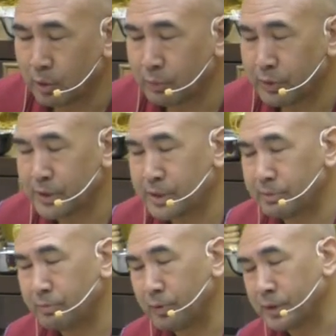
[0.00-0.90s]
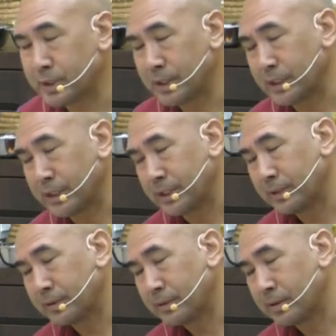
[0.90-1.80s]
what we studied?
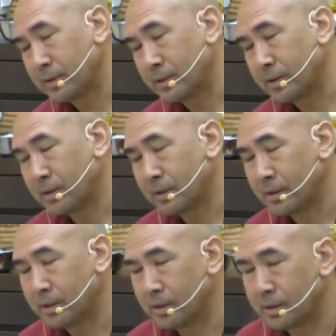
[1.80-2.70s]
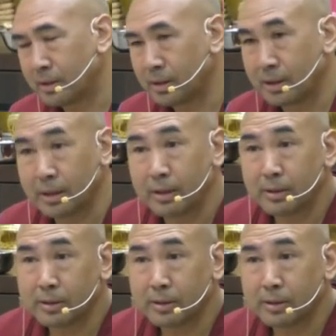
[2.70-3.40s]
After